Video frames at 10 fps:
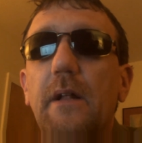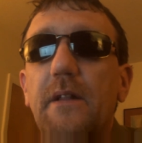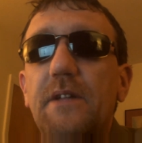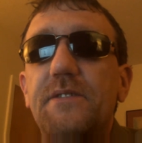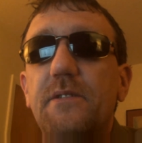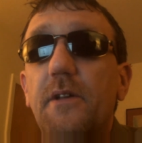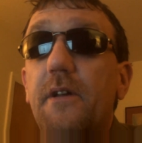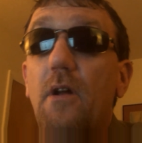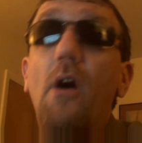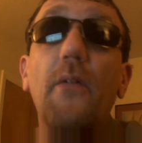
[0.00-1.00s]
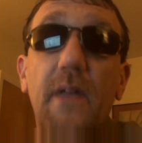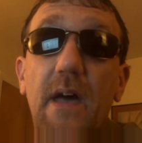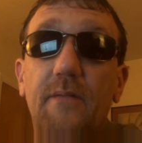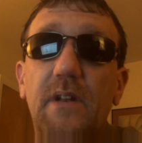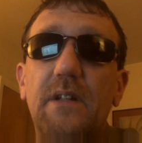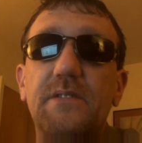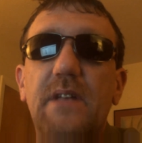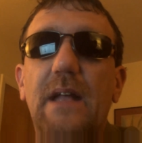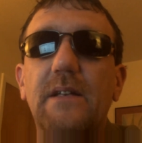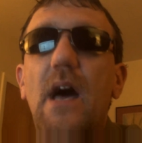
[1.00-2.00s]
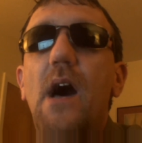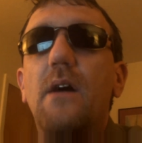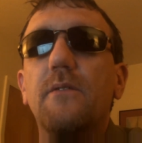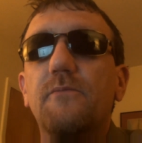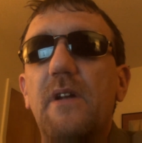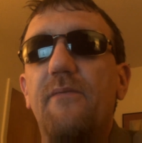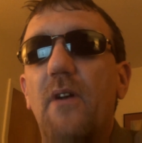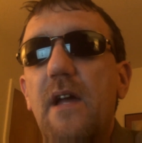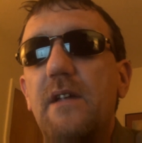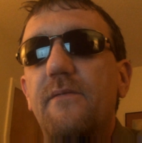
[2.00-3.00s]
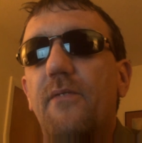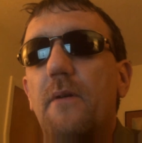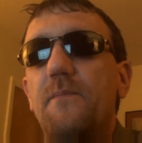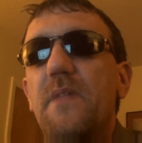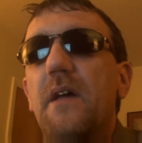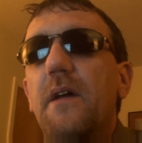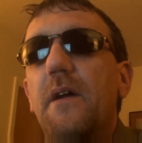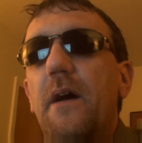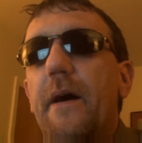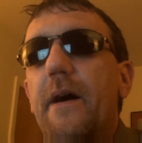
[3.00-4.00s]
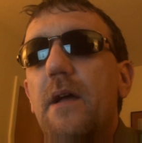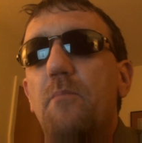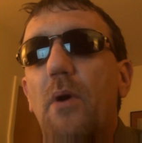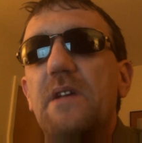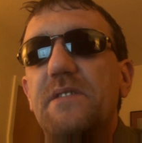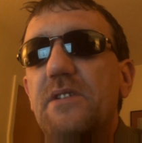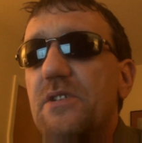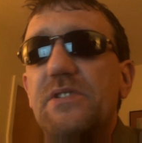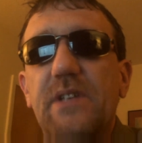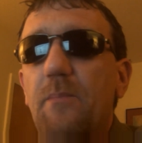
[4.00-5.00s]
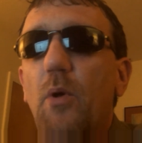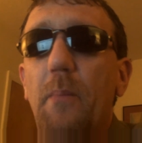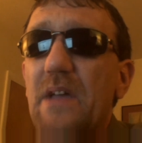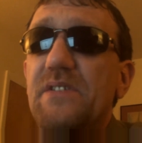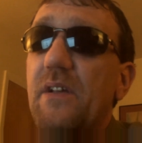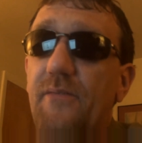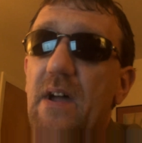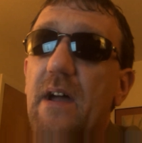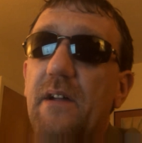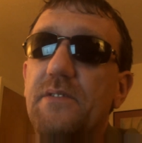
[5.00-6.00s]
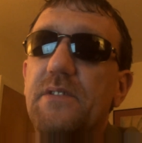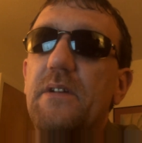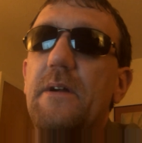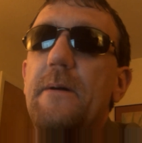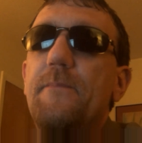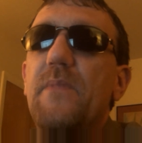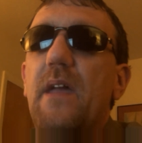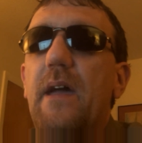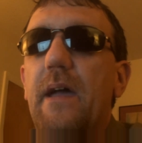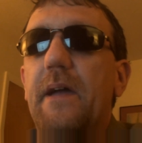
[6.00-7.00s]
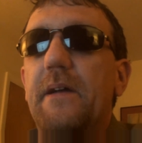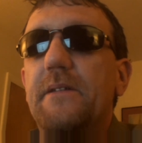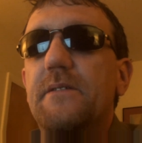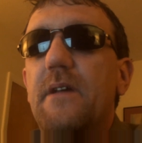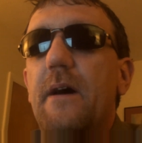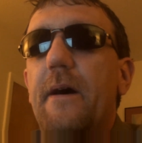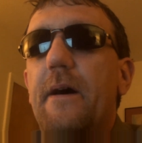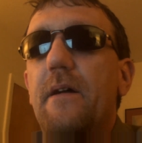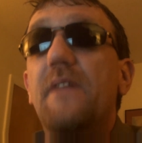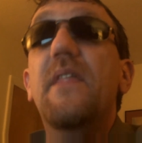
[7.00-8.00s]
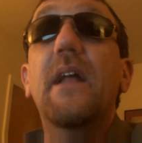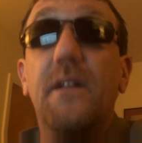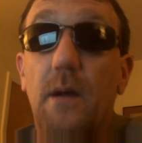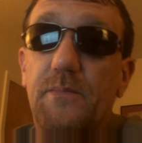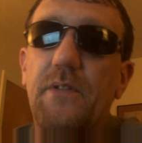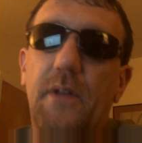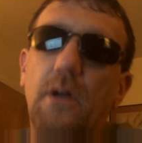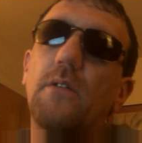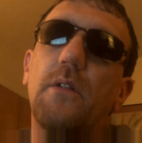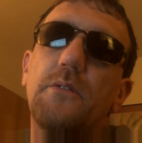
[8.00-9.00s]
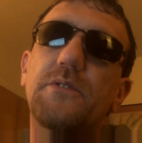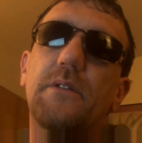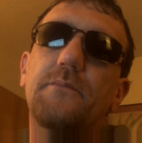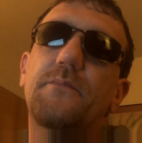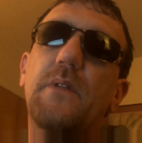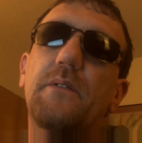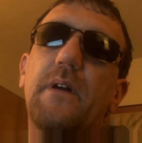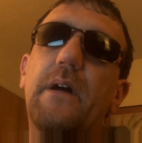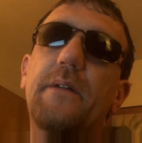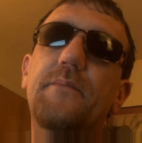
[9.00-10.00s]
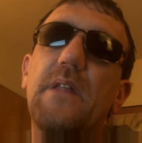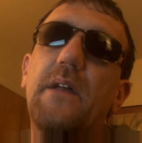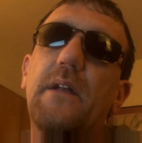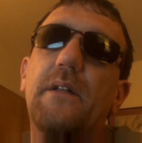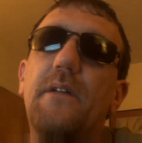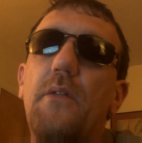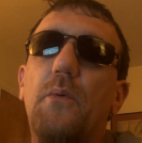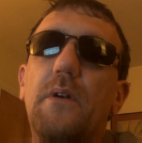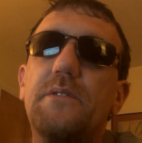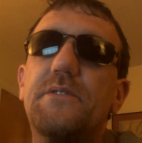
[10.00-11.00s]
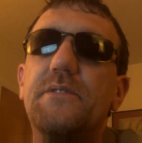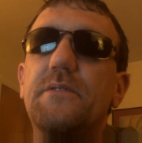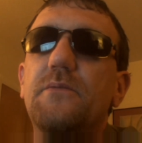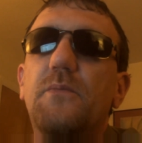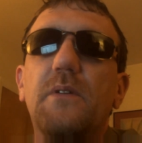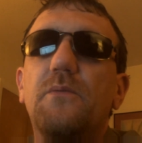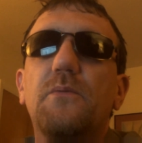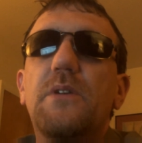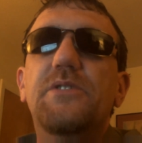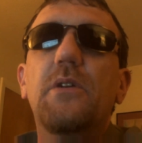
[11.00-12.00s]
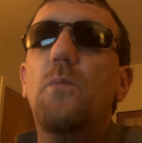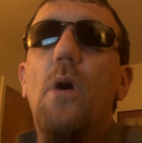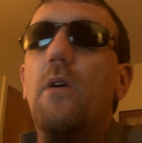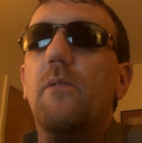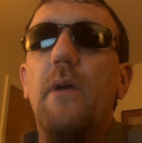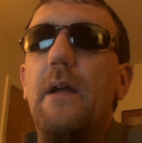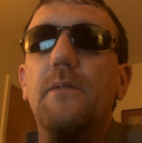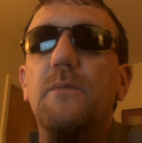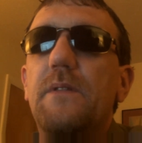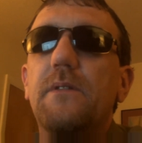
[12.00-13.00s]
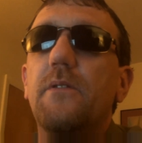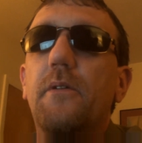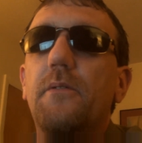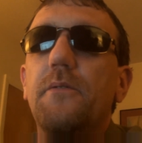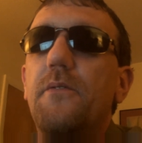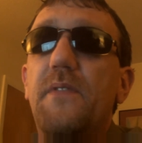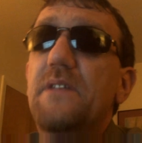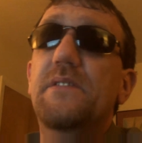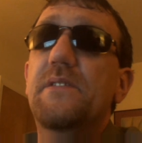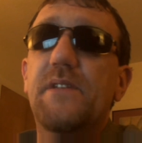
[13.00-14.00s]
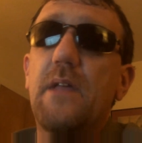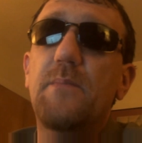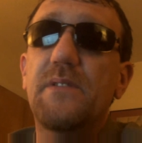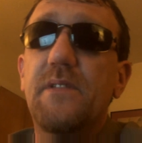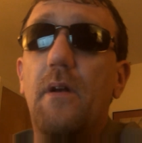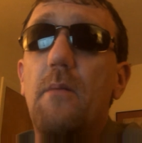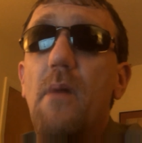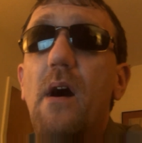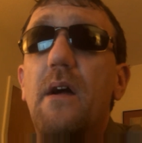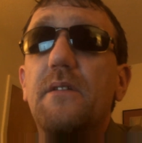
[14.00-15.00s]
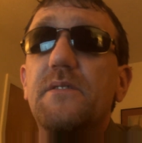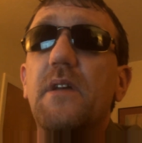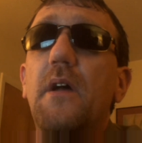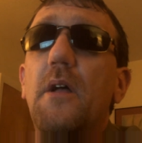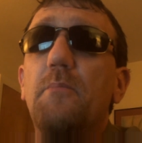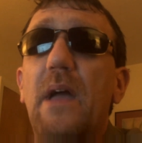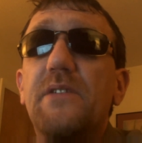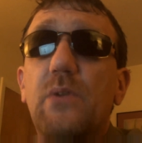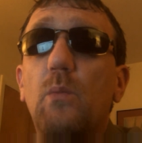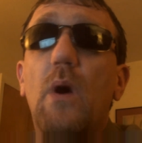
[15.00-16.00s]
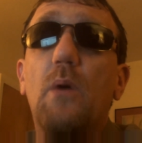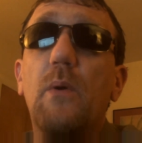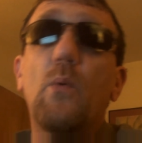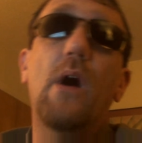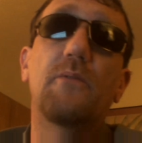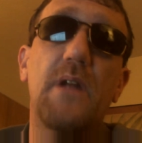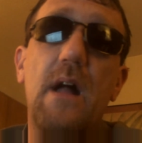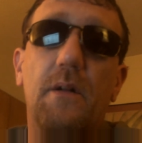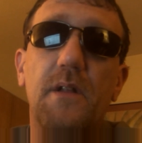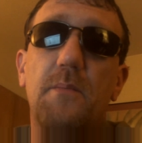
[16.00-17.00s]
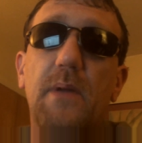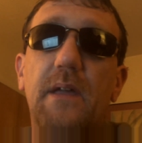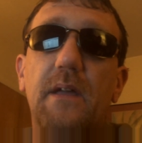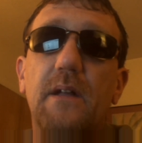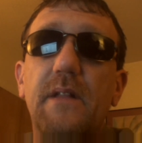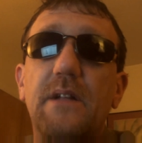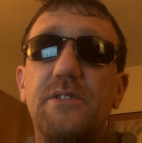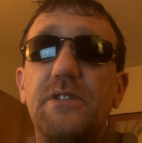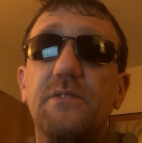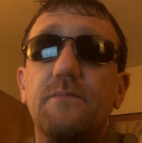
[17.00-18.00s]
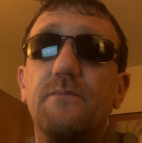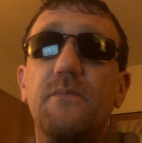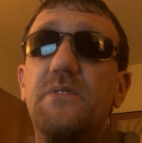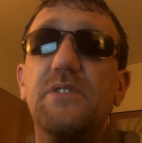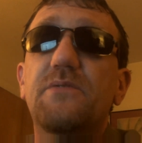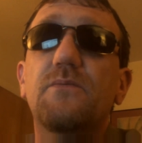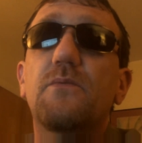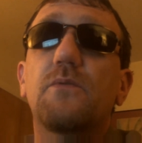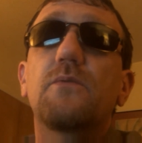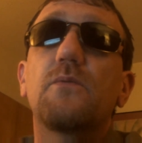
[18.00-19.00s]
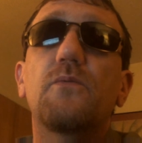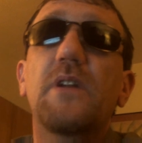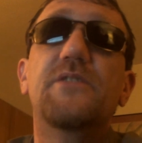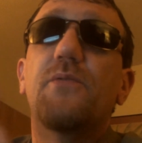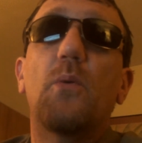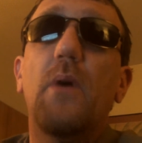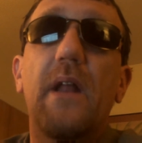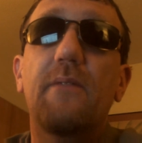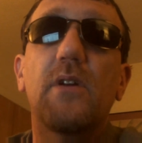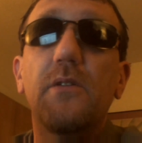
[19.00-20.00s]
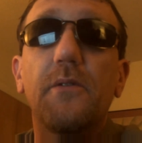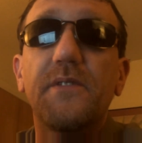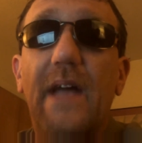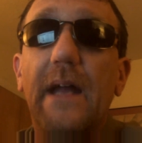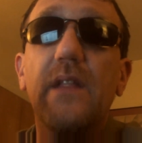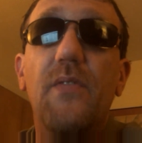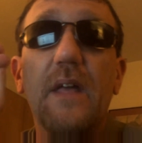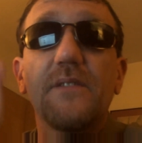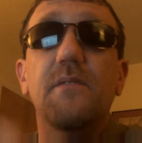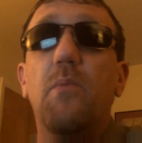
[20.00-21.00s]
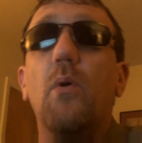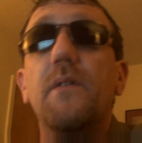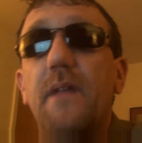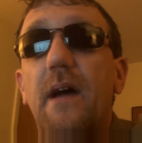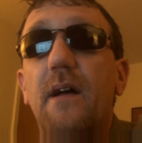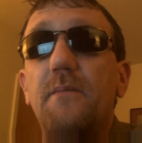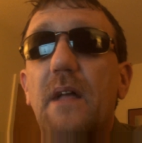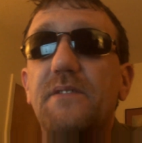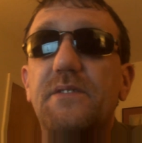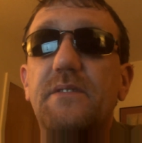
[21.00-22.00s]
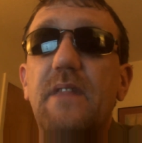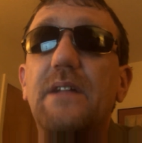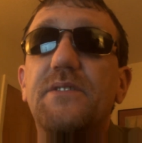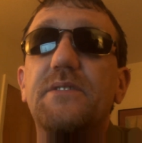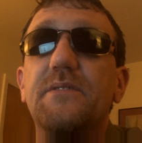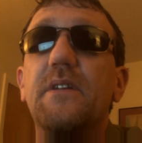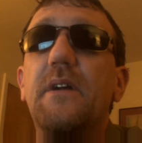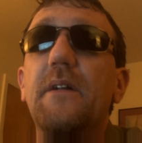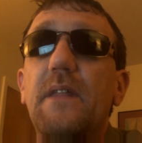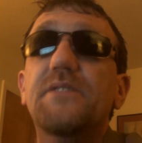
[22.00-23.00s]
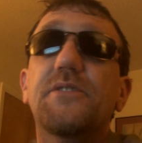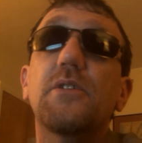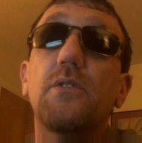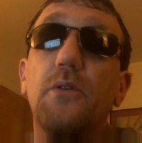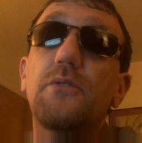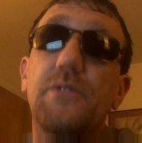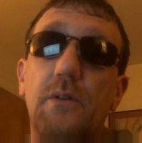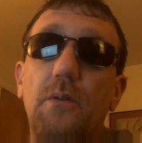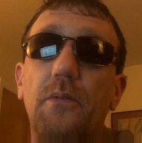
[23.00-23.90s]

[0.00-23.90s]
Let's look at all the evidence and not refrain from embracing just simple basic facts and then come to the conclusion. Okay. In other words, we shouldn't walk around with little thesis statements in our minds based on what we want reality to be, and then just reach for whatever little tiny things support that. That's delusional.